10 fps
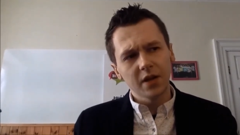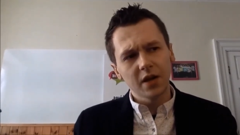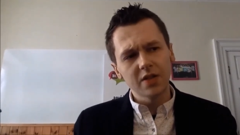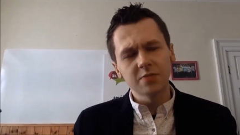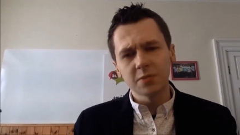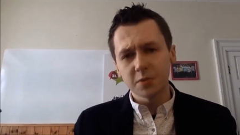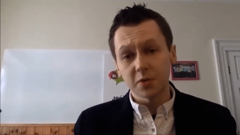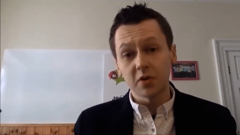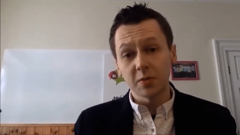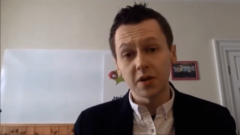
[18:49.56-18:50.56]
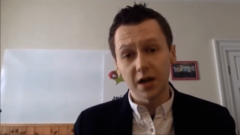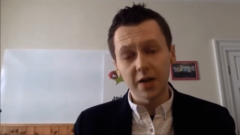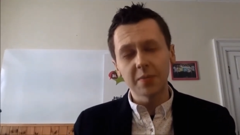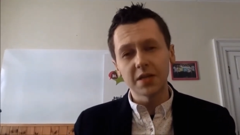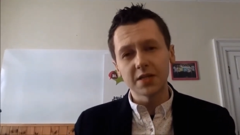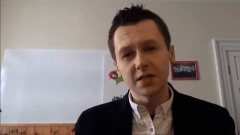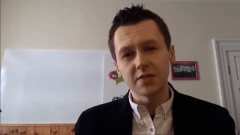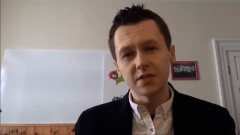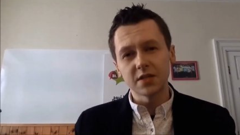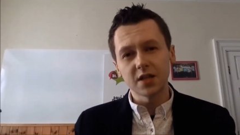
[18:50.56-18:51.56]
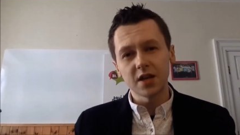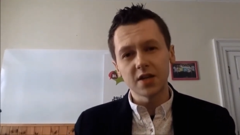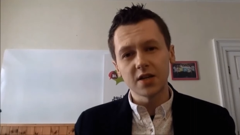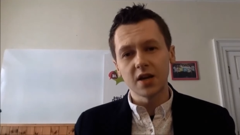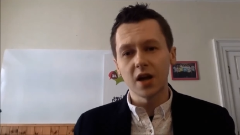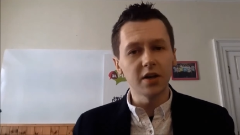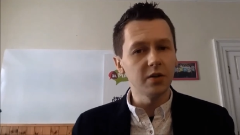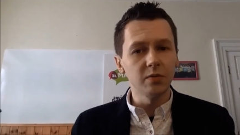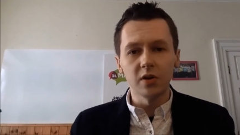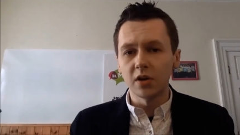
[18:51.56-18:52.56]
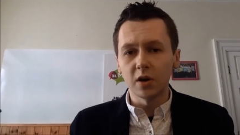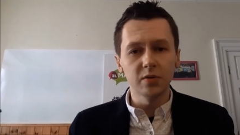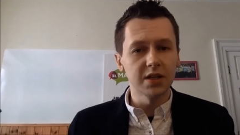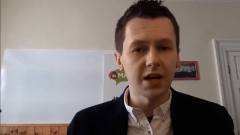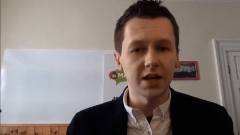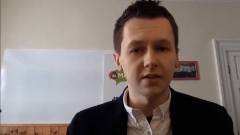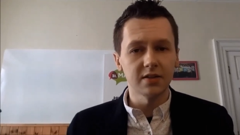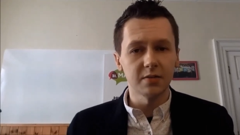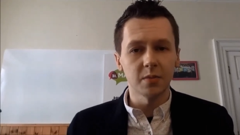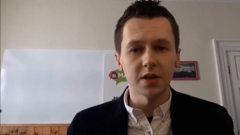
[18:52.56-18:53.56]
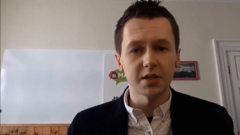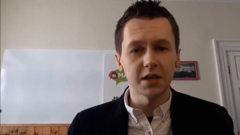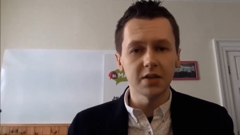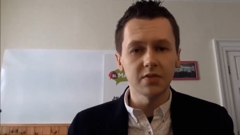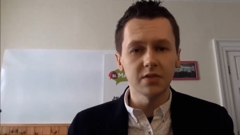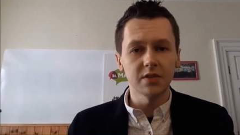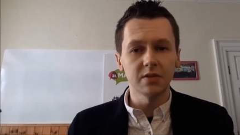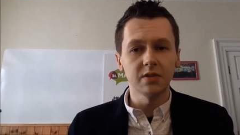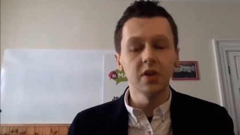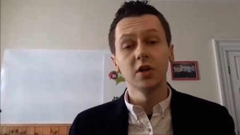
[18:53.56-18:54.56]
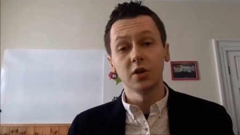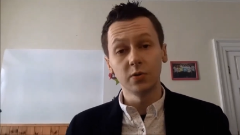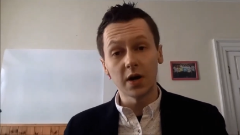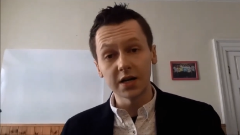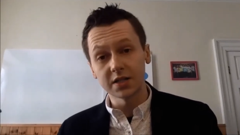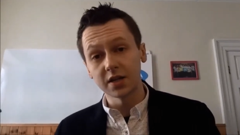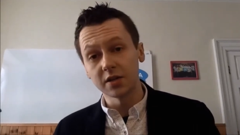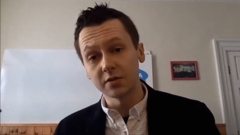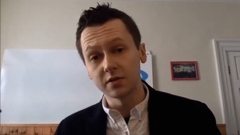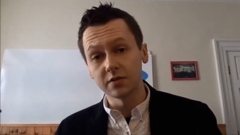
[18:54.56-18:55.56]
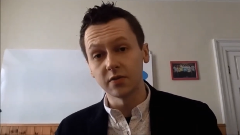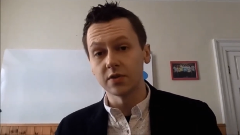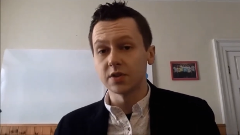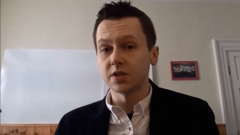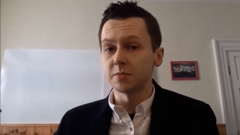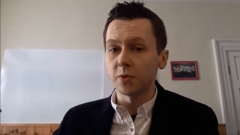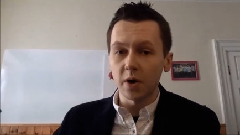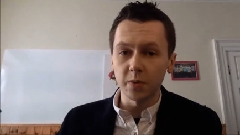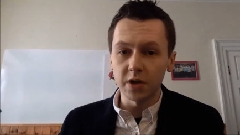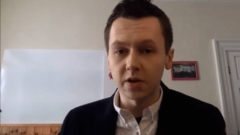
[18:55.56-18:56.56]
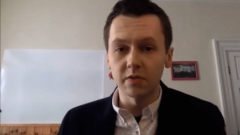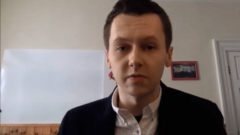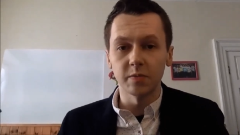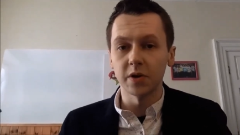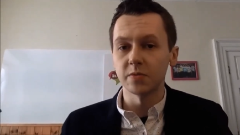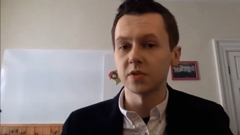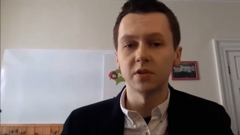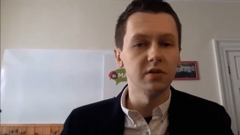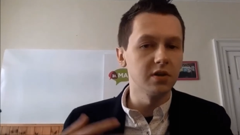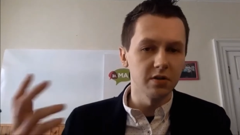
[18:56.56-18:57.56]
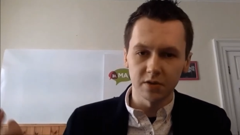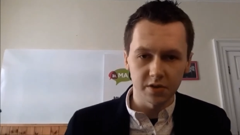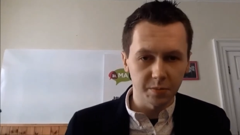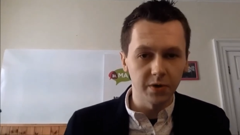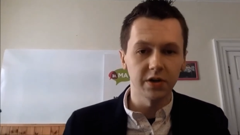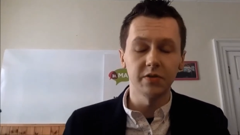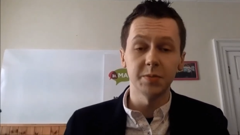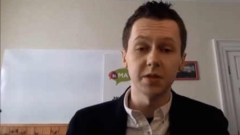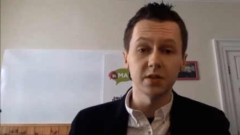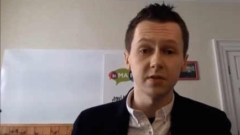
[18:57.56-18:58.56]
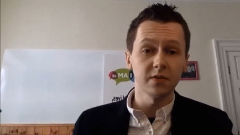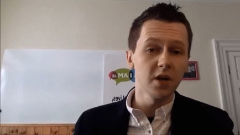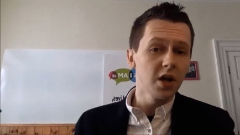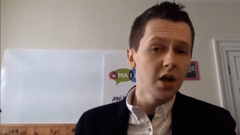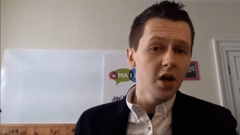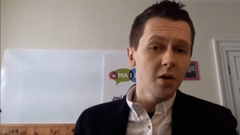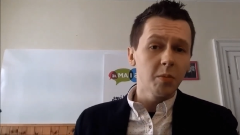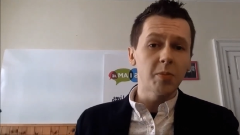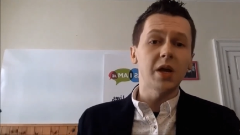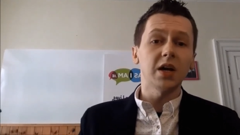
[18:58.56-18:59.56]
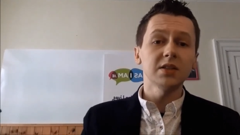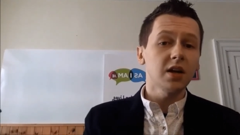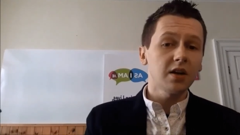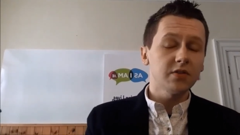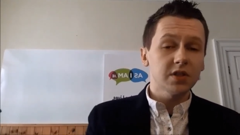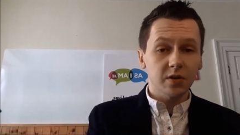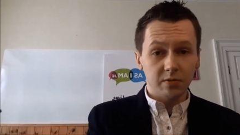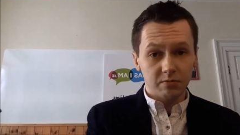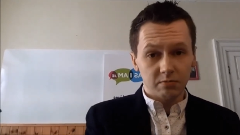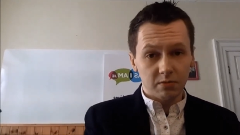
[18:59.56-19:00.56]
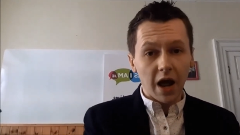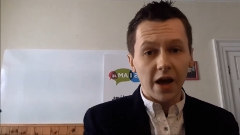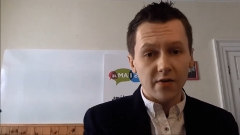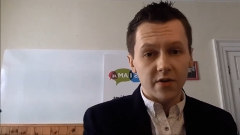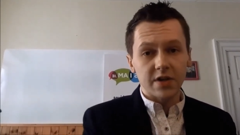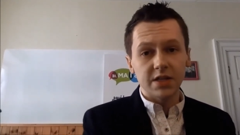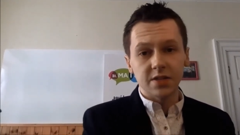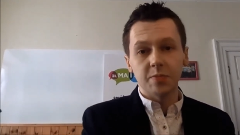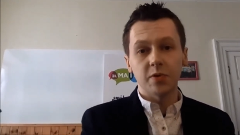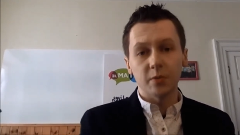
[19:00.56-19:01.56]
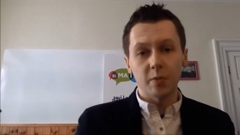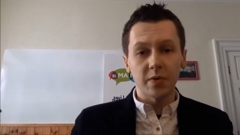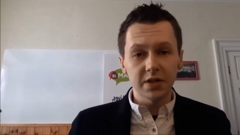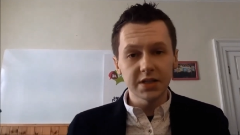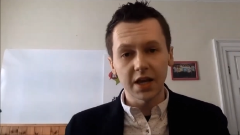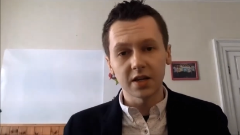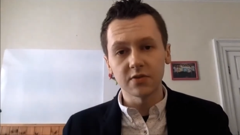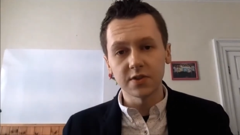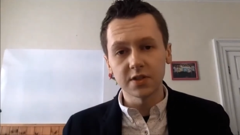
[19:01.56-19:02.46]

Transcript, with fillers: I sometimes talk about it like being a secret society. I knew loads of lads in my secondary school who had diagnosis of autism, who I would have known from when I was young, going to support groups and stuff. Because a lot of us don't have or need support when we're in secondary